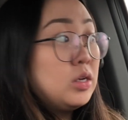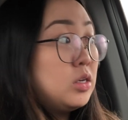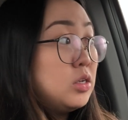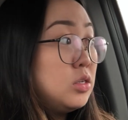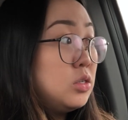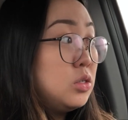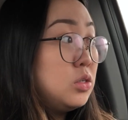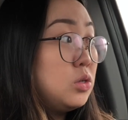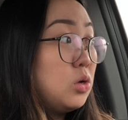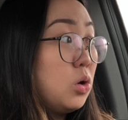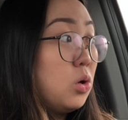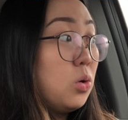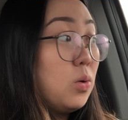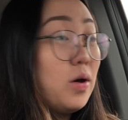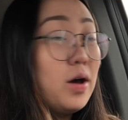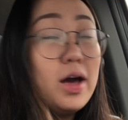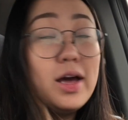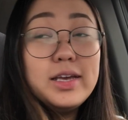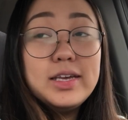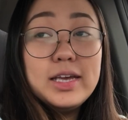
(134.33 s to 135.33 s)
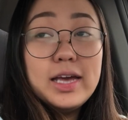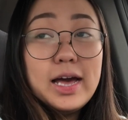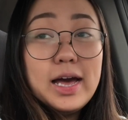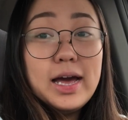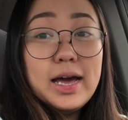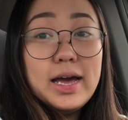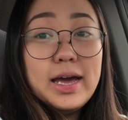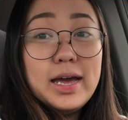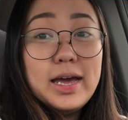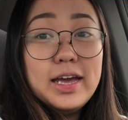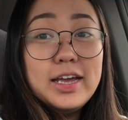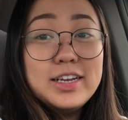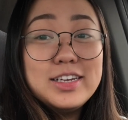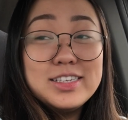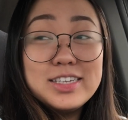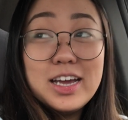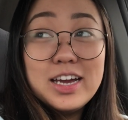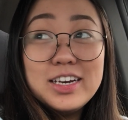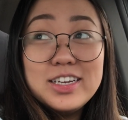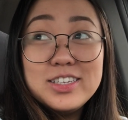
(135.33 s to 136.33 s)
So I
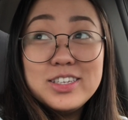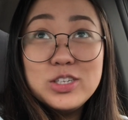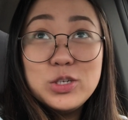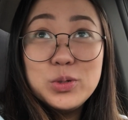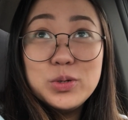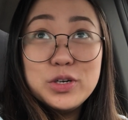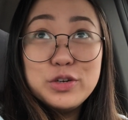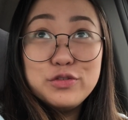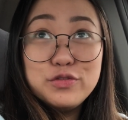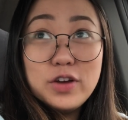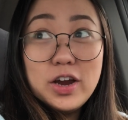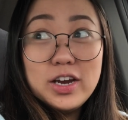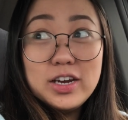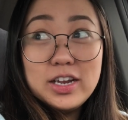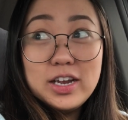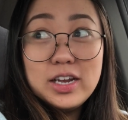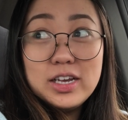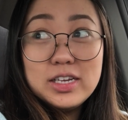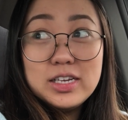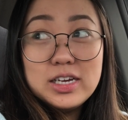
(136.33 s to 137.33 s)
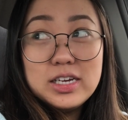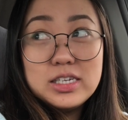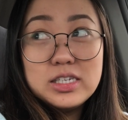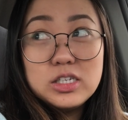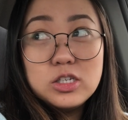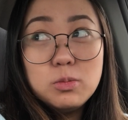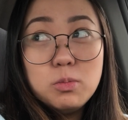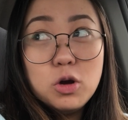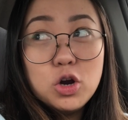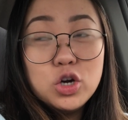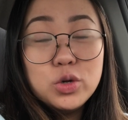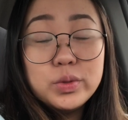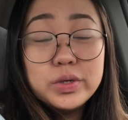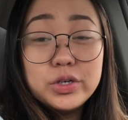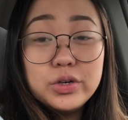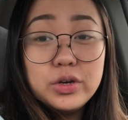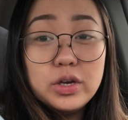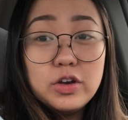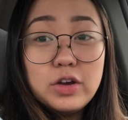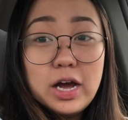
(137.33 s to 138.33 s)
decided to do it on a Friday because tomorrow we're
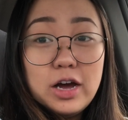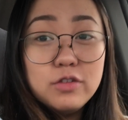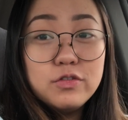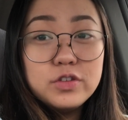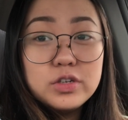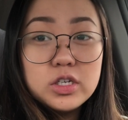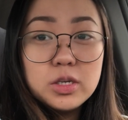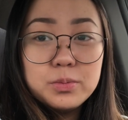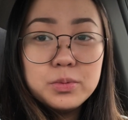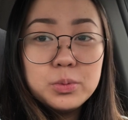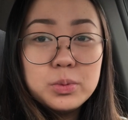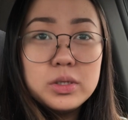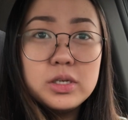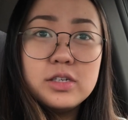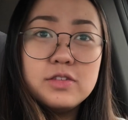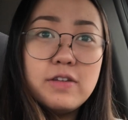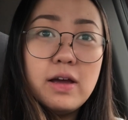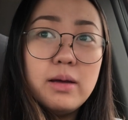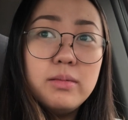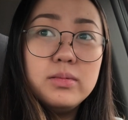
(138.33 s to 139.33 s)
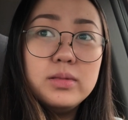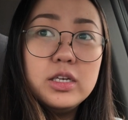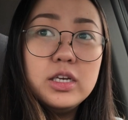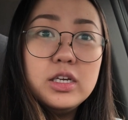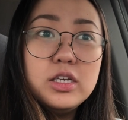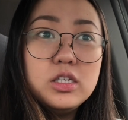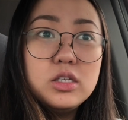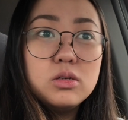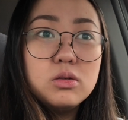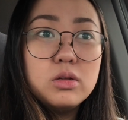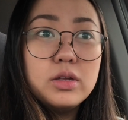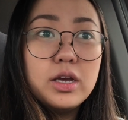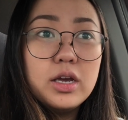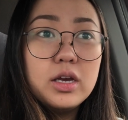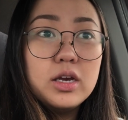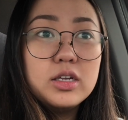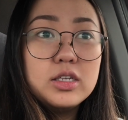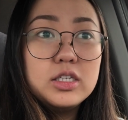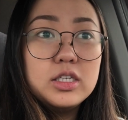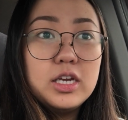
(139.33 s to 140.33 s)
going out for supper with his family. So
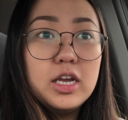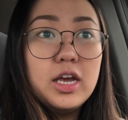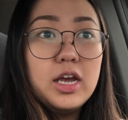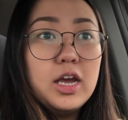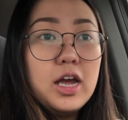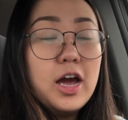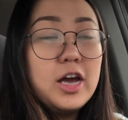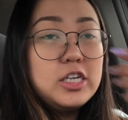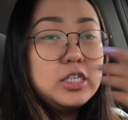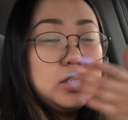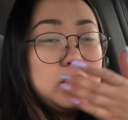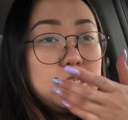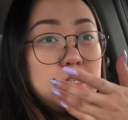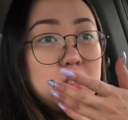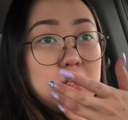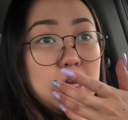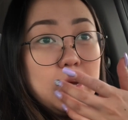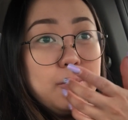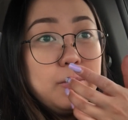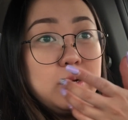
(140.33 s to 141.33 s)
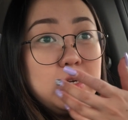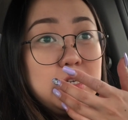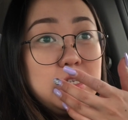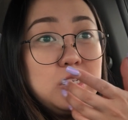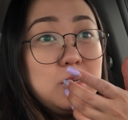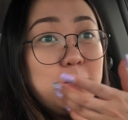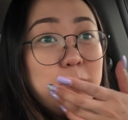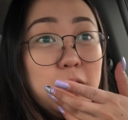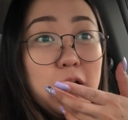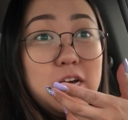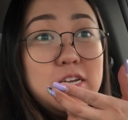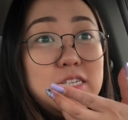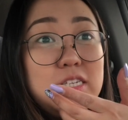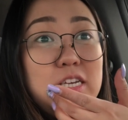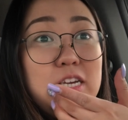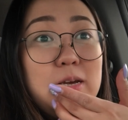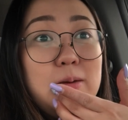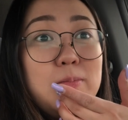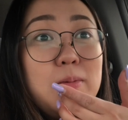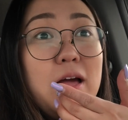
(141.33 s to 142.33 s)
like today I, I'm going to surprise
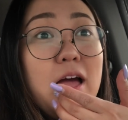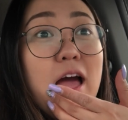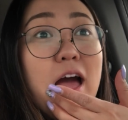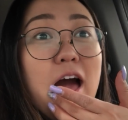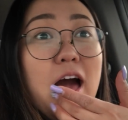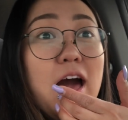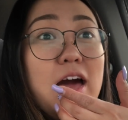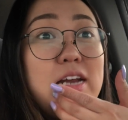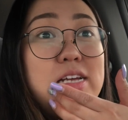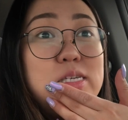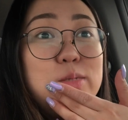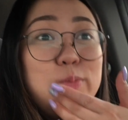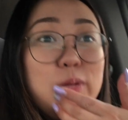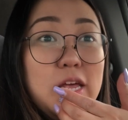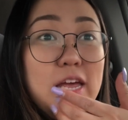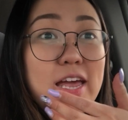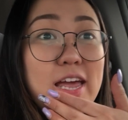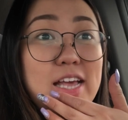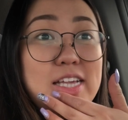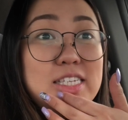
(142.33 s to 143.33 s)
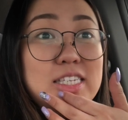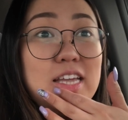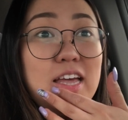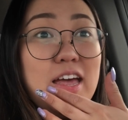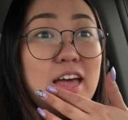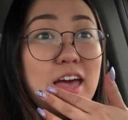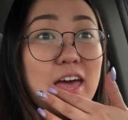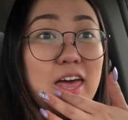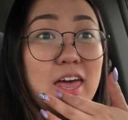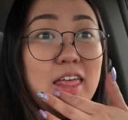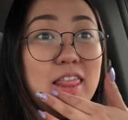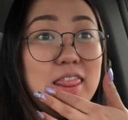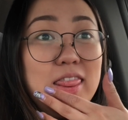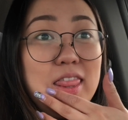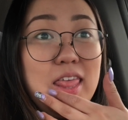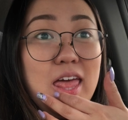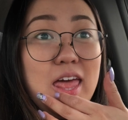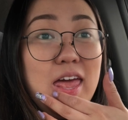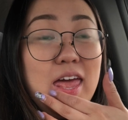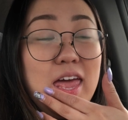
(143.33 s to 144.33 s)
him at his place. And
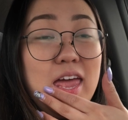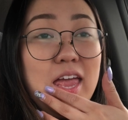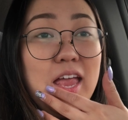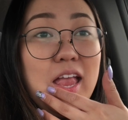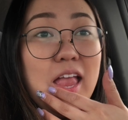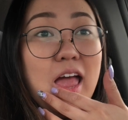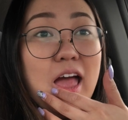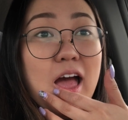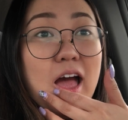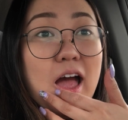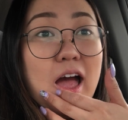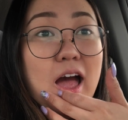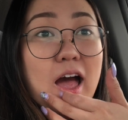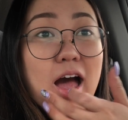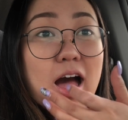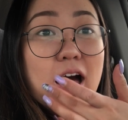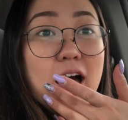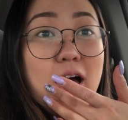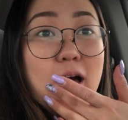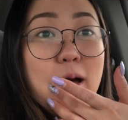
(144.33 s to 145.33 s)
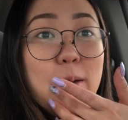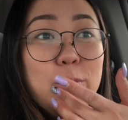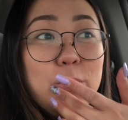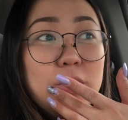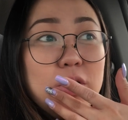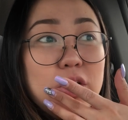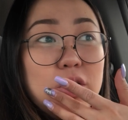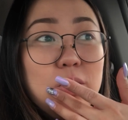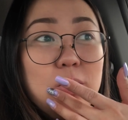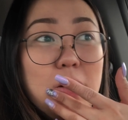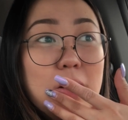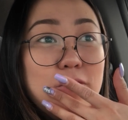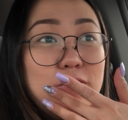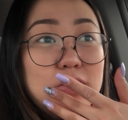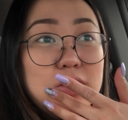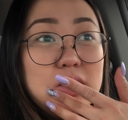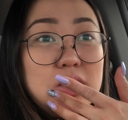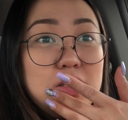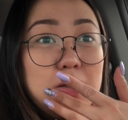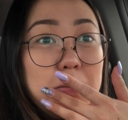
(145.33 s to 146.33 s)
then um, we're going to go out
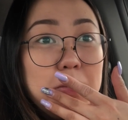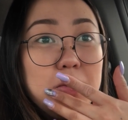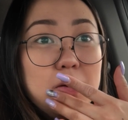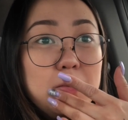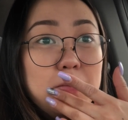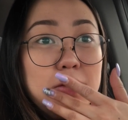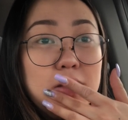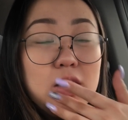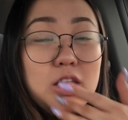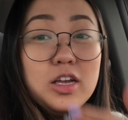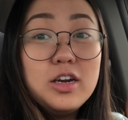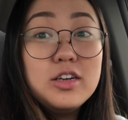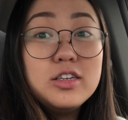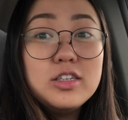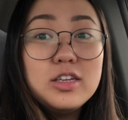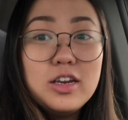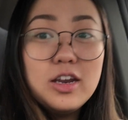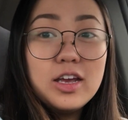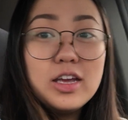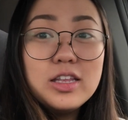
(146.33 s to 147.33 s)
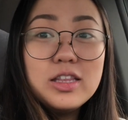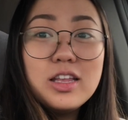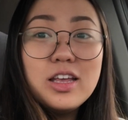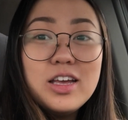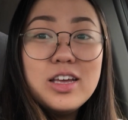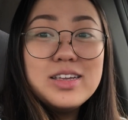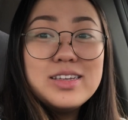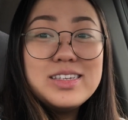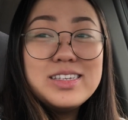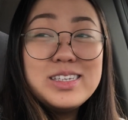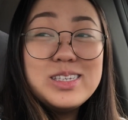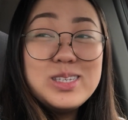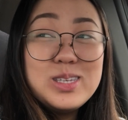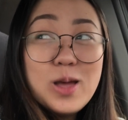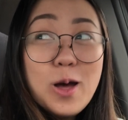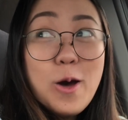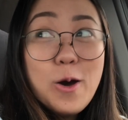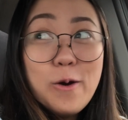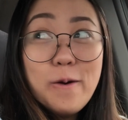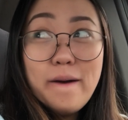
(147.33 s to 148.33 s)
for supper a bit later tonight.
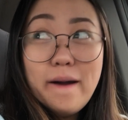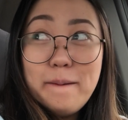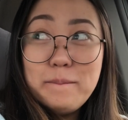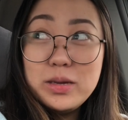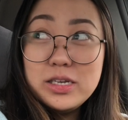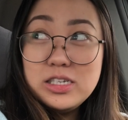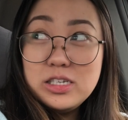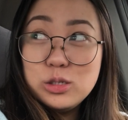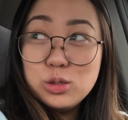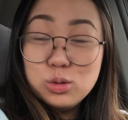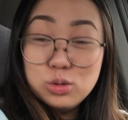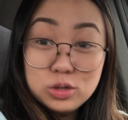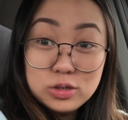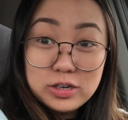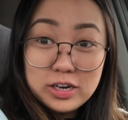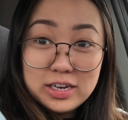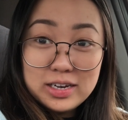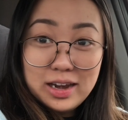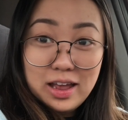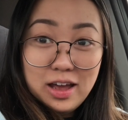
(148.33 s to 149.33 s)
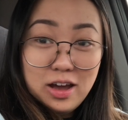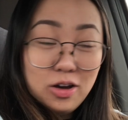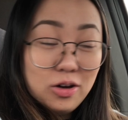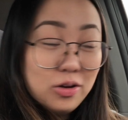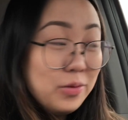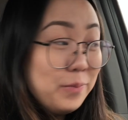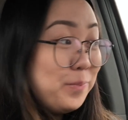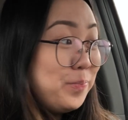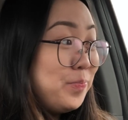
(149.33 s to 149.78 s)
So I'm at school right now.